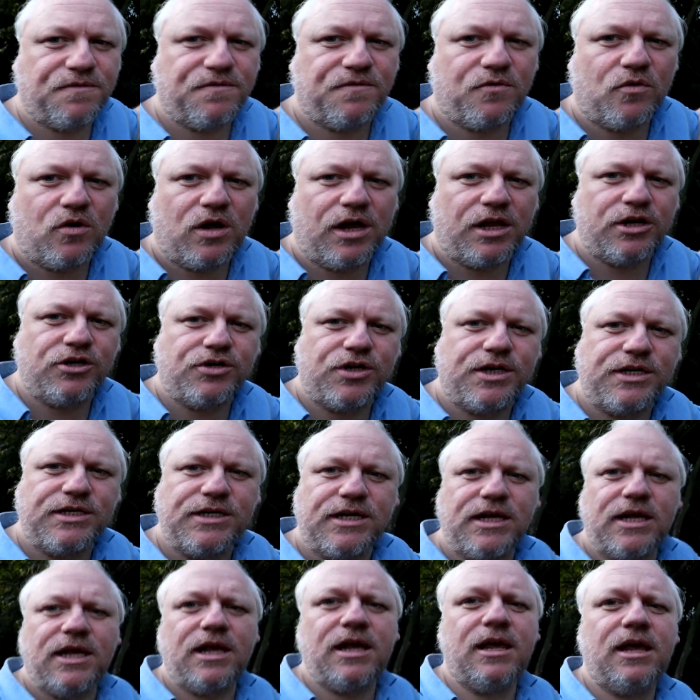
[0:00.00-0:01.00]
to
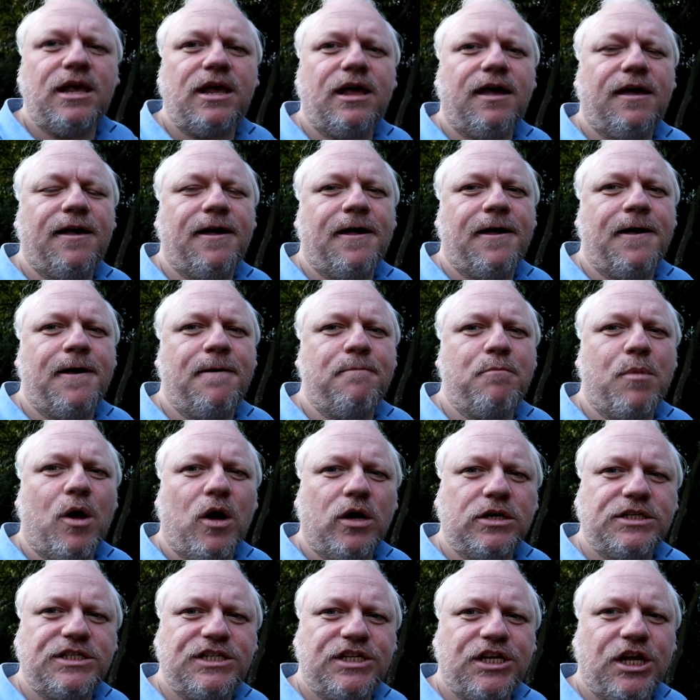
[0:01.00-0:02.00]
400
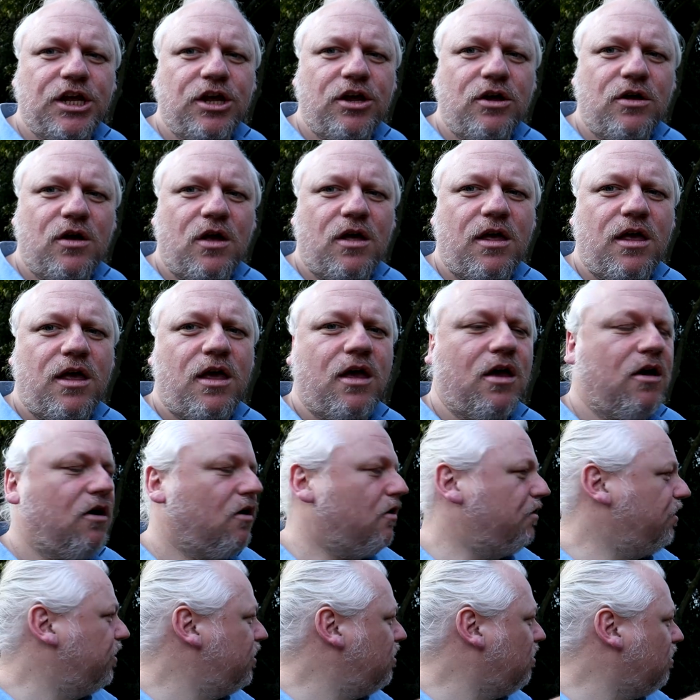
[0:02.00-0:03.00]
Mark II
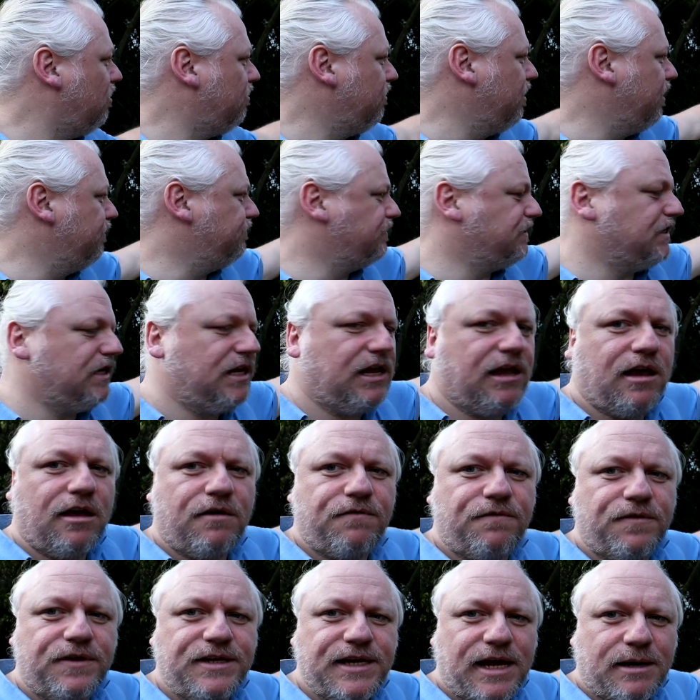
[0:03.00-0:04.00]
on an RF to
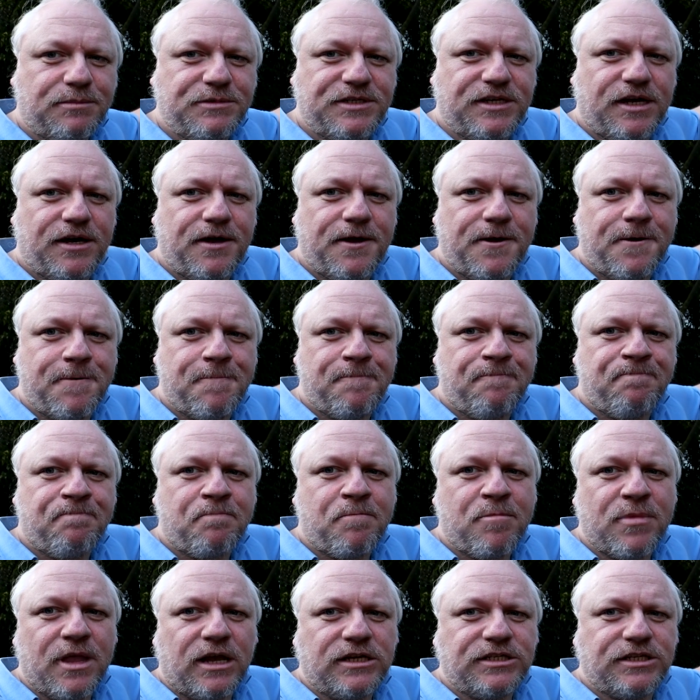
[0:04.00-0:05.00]
EF adapter.
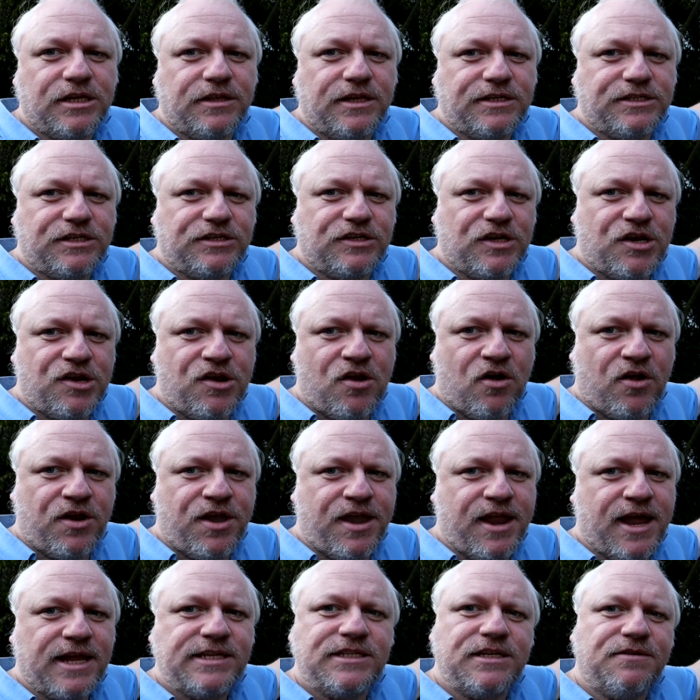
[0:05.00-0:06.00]
So this is a
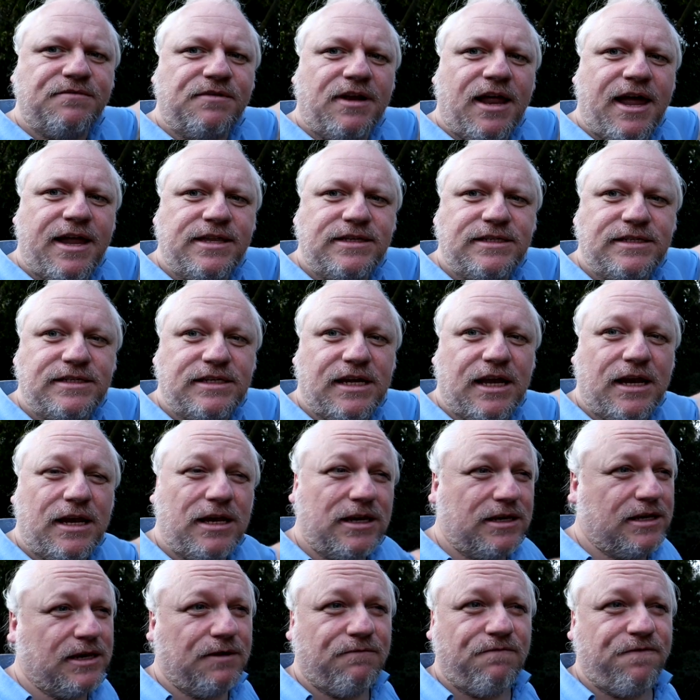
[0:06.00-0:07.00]
non-native lens.
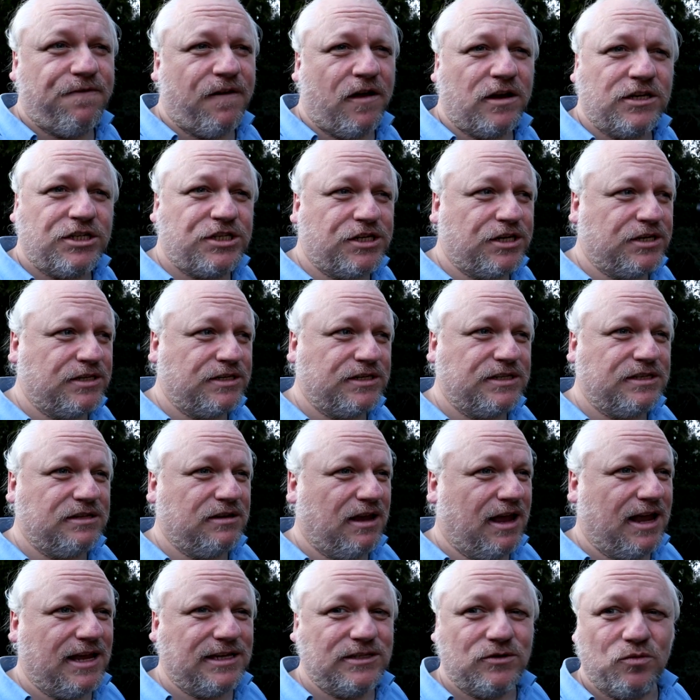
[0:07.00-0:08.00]
It
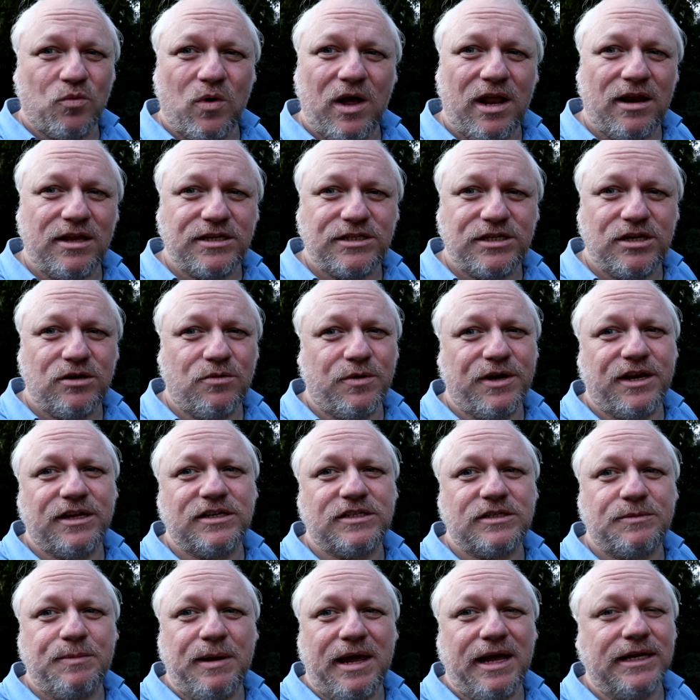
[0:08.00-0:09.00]
functions as well as you would
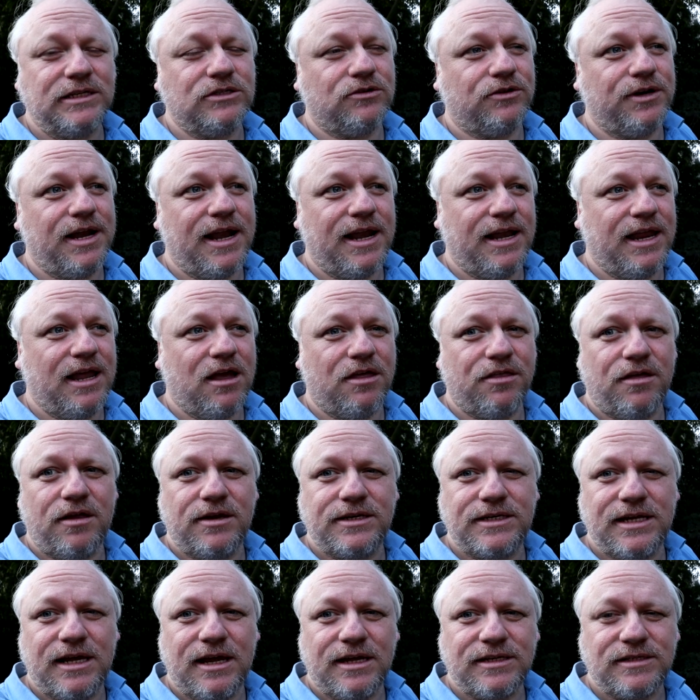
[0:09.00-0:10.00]
expect on any
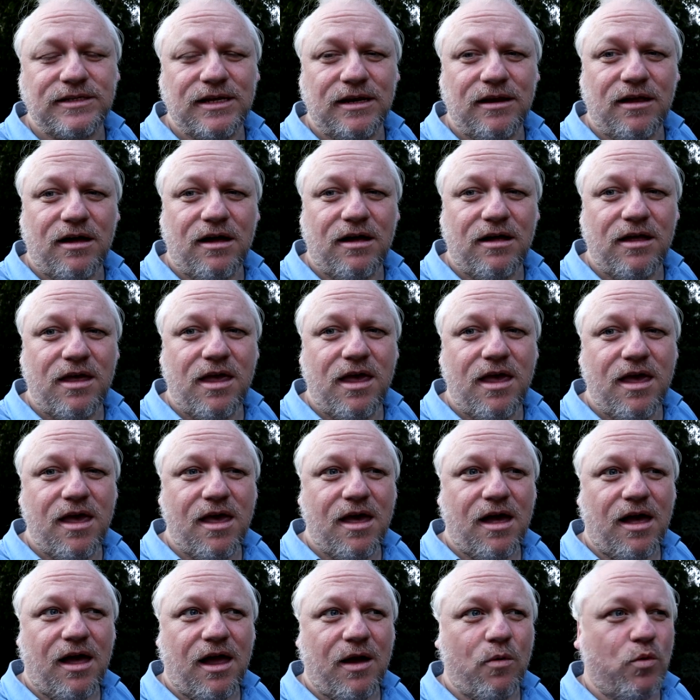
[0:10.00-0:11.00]
other DSLR.
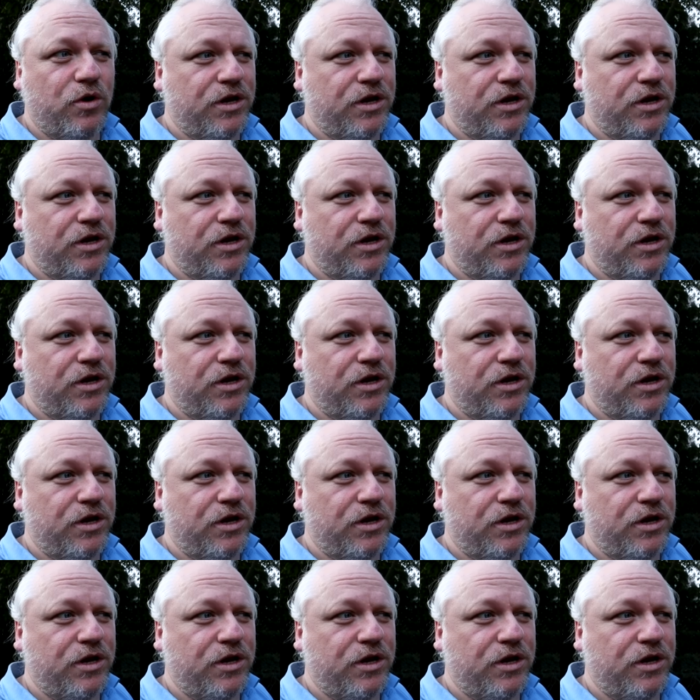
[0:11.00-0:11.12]
I